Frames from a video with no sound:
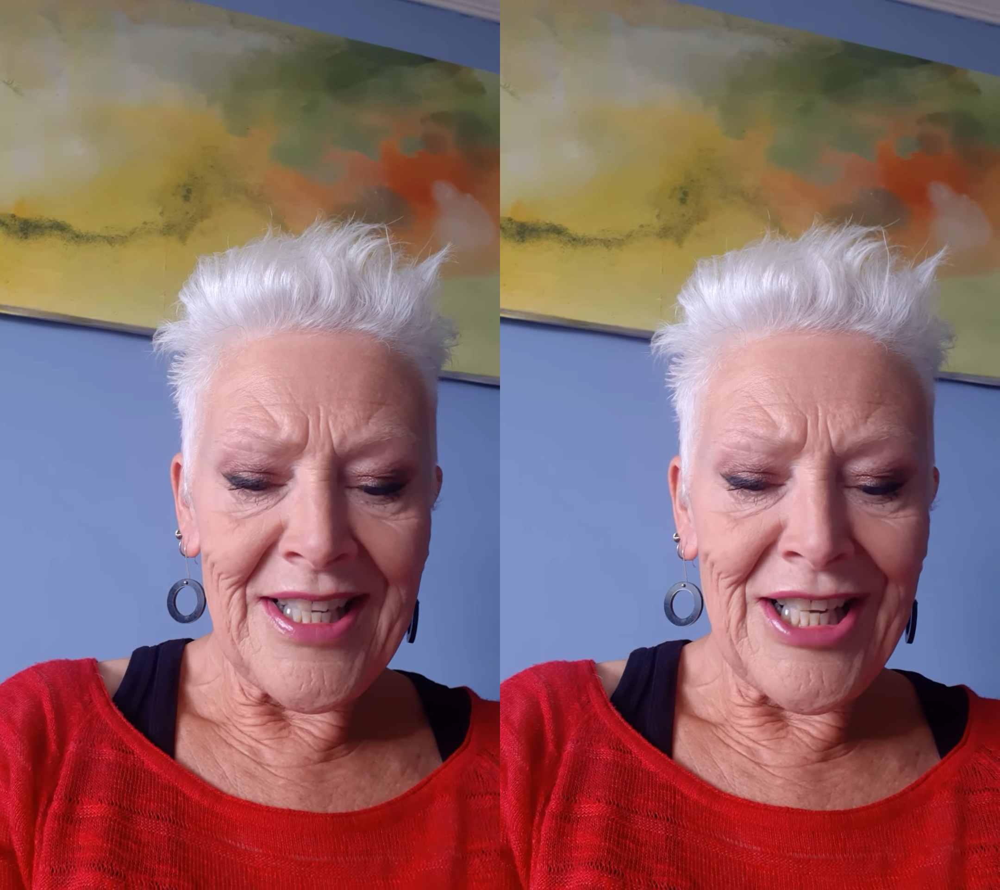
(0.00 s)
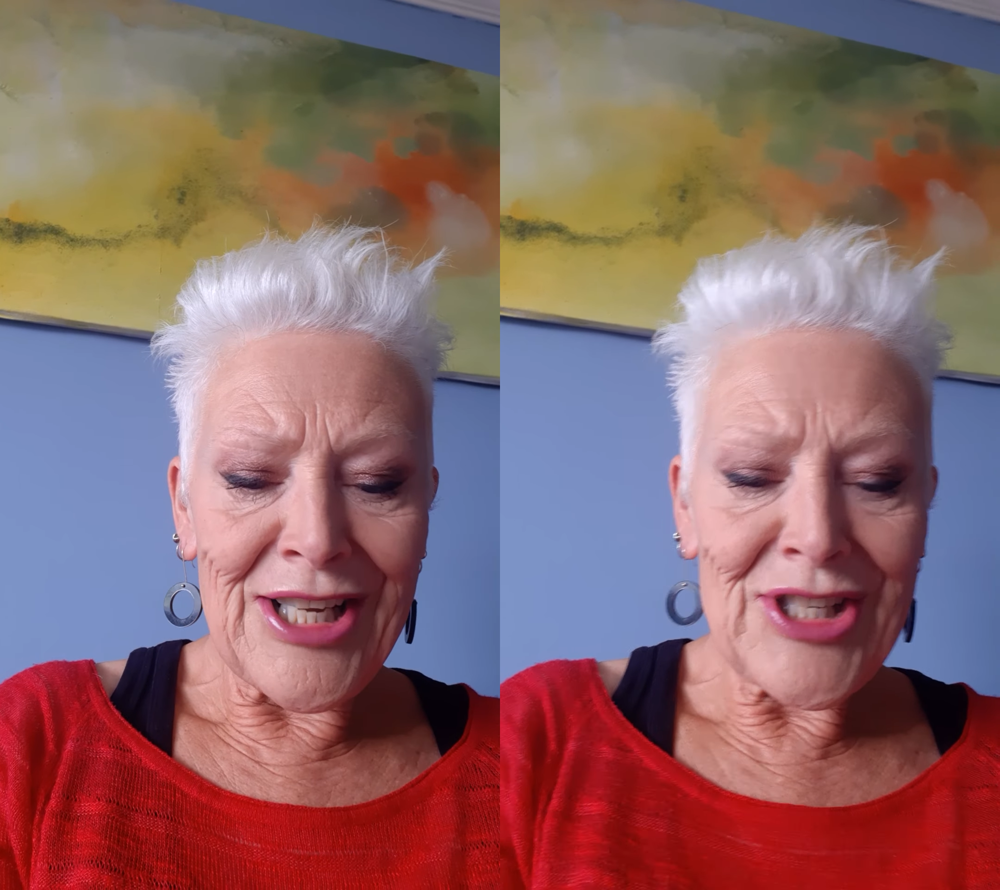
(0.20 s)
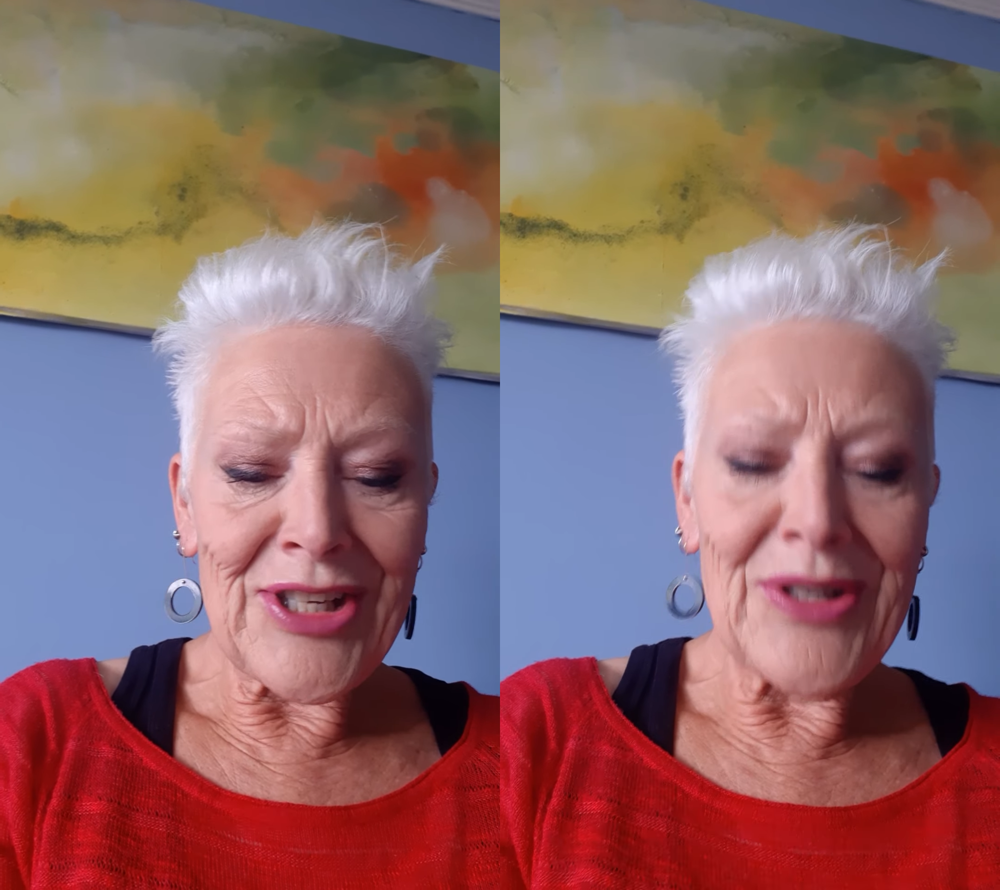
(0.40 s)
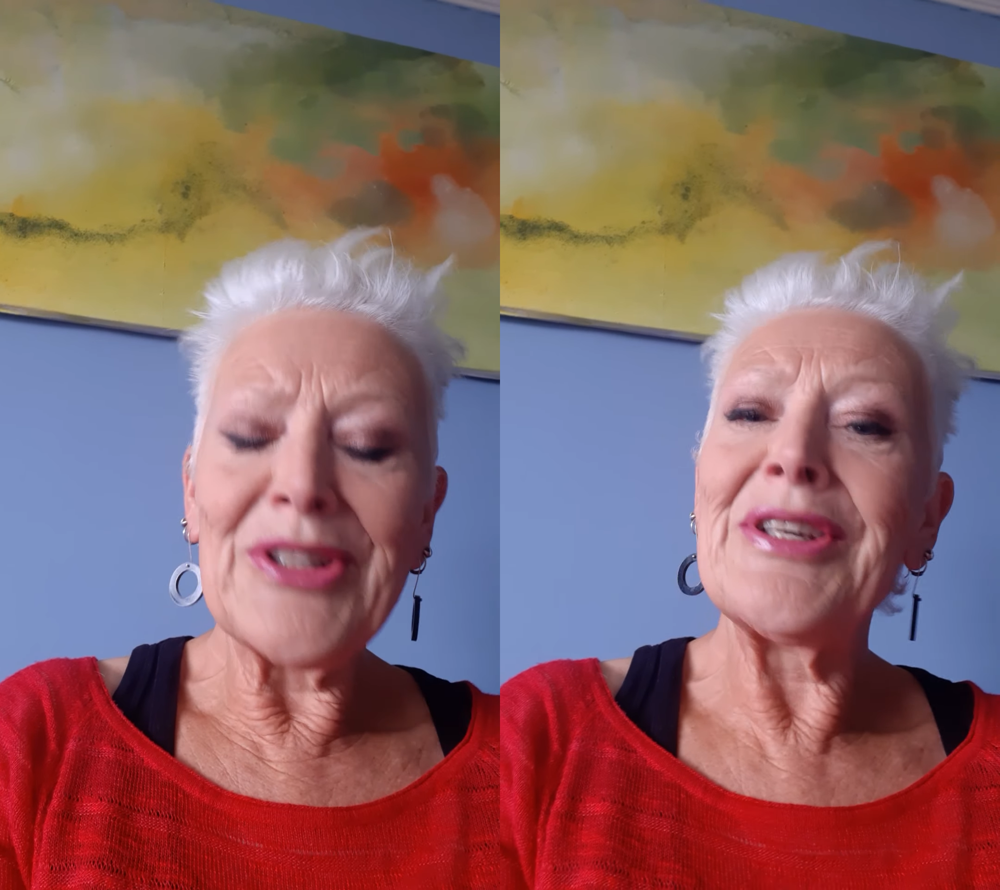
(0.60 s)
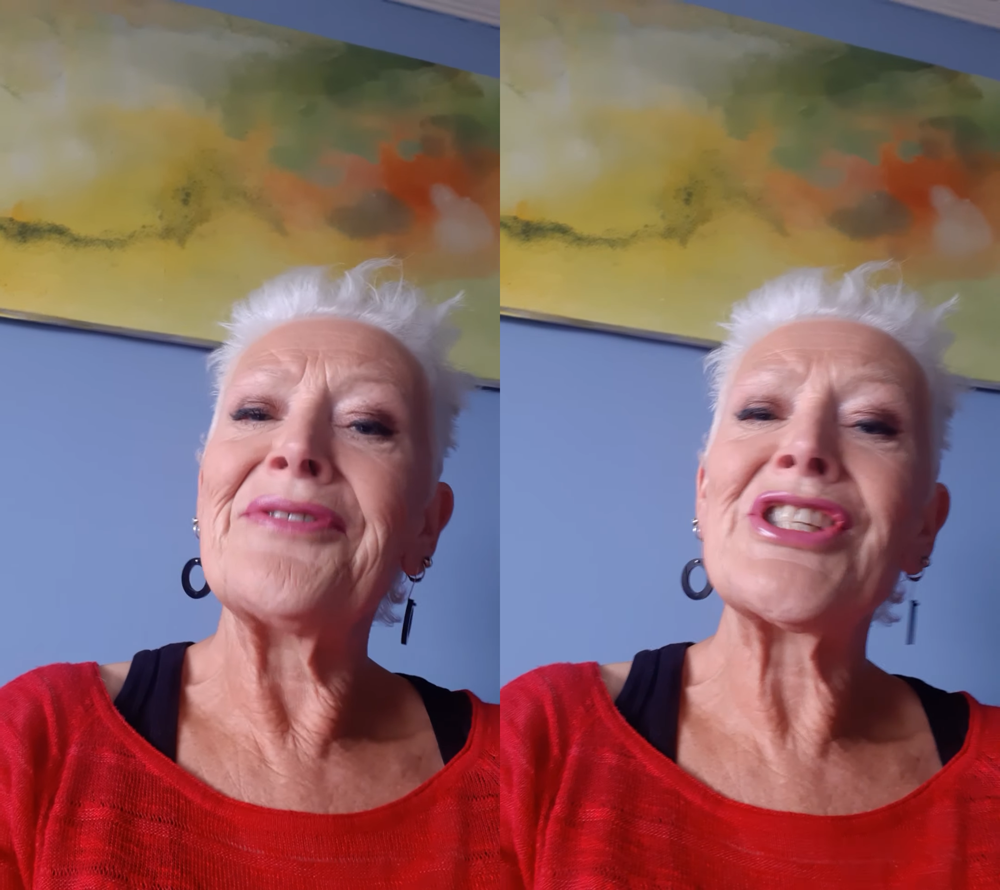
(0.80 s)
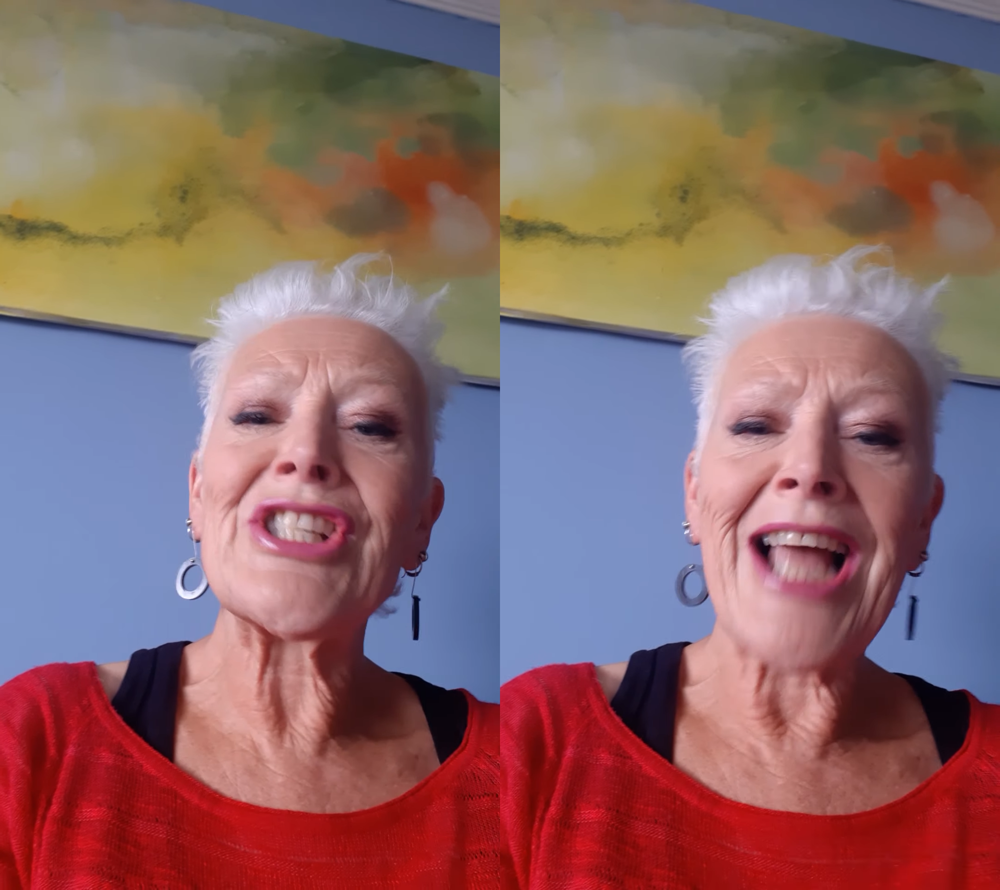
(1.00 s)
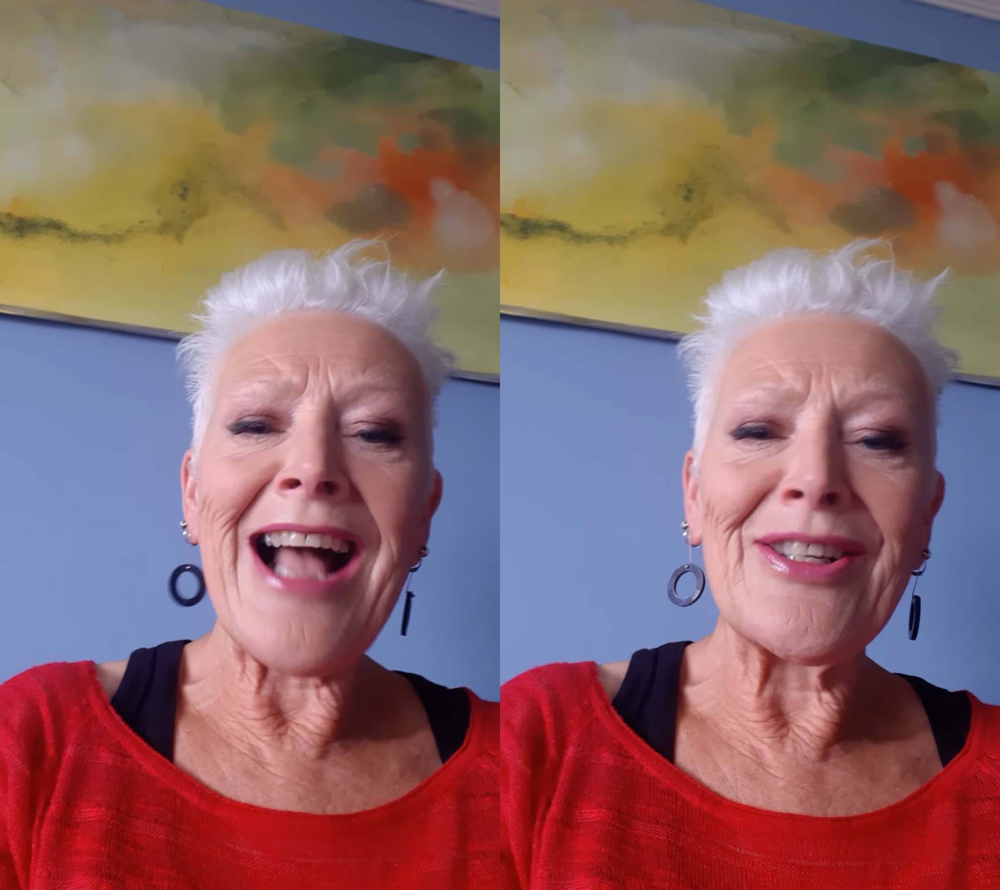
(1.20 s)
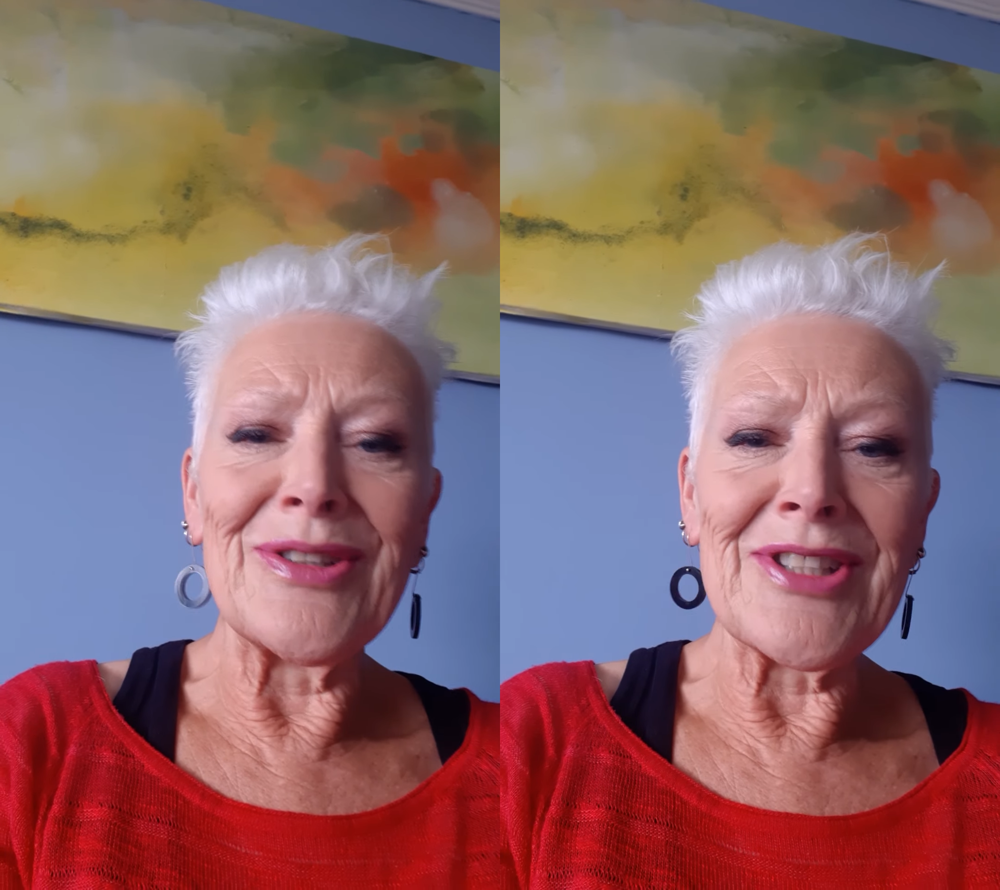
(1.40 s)
She could have
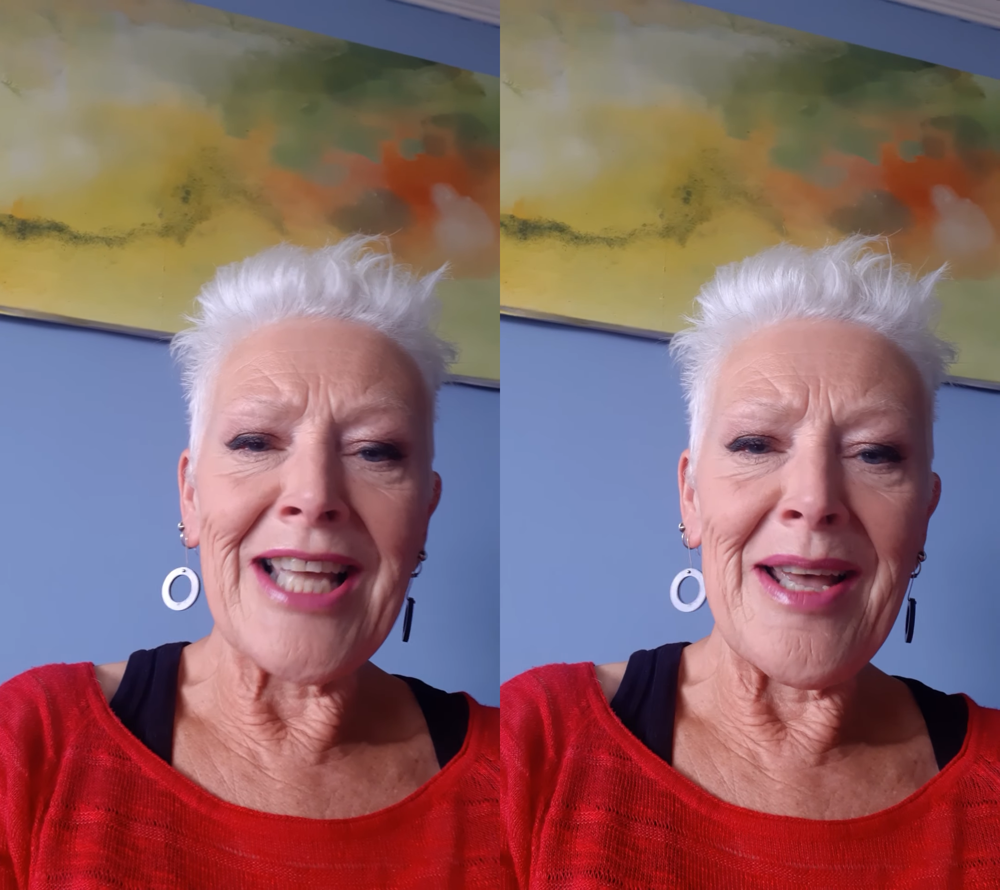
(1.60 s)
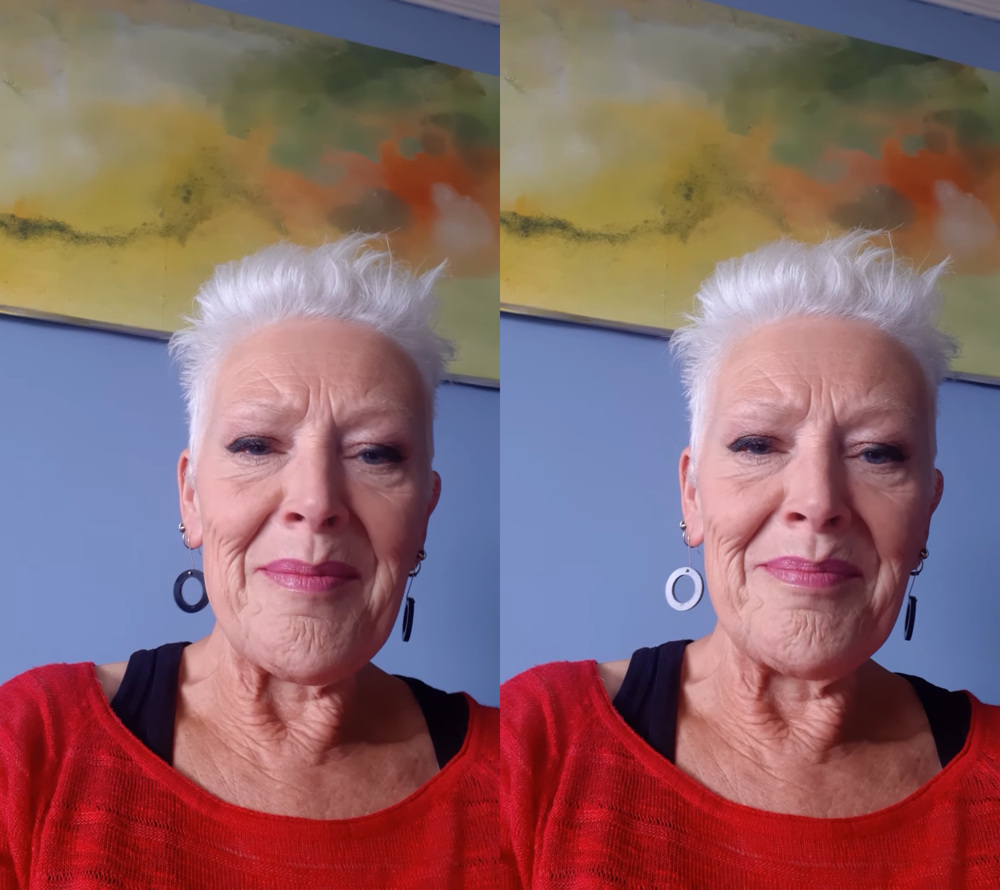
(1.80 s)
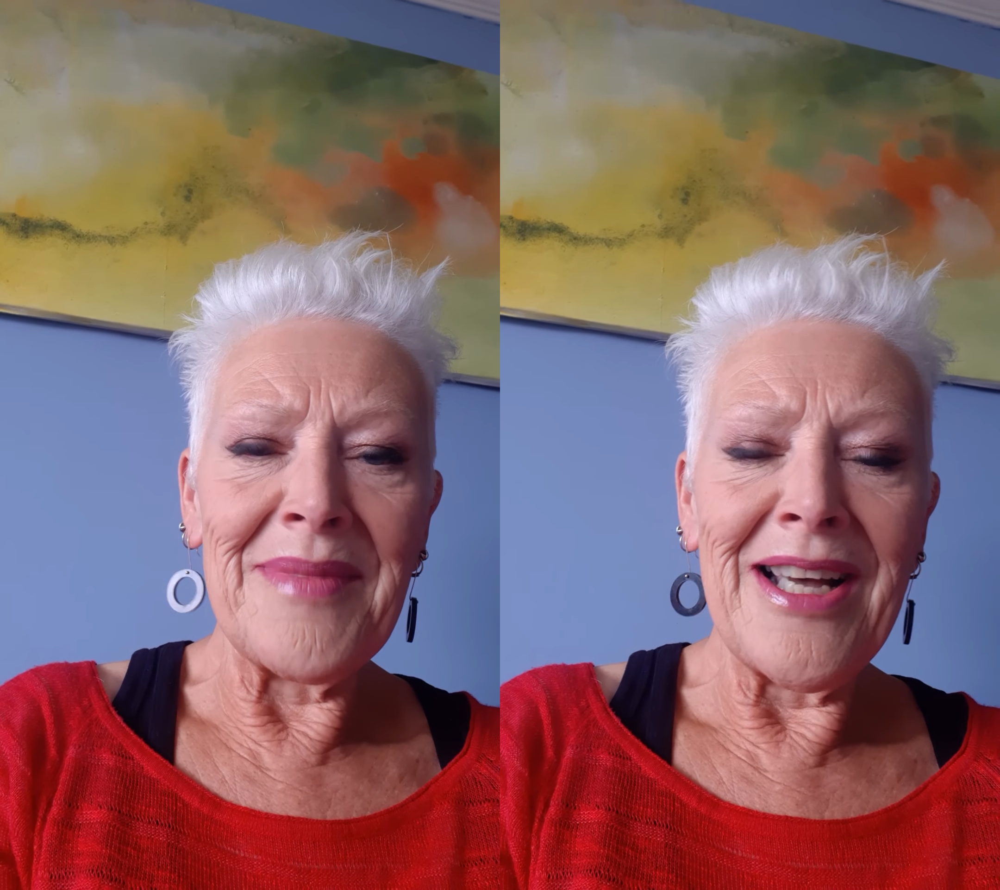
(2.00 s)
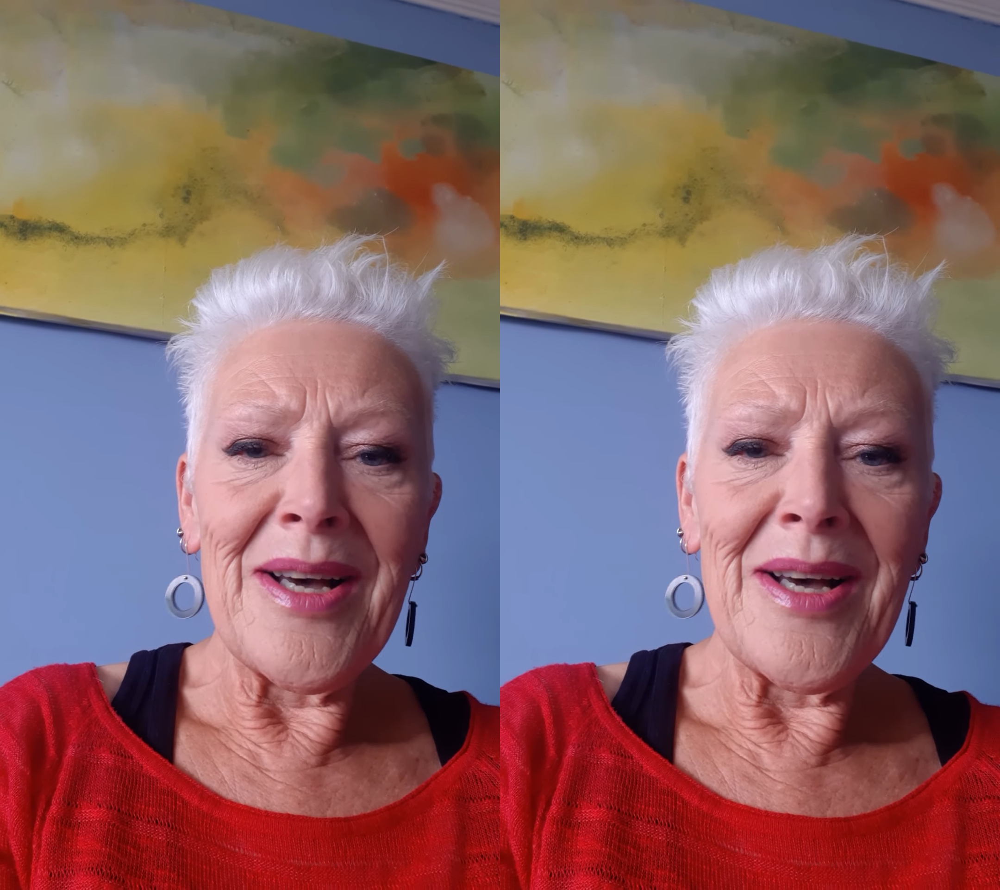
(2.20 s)
shackled him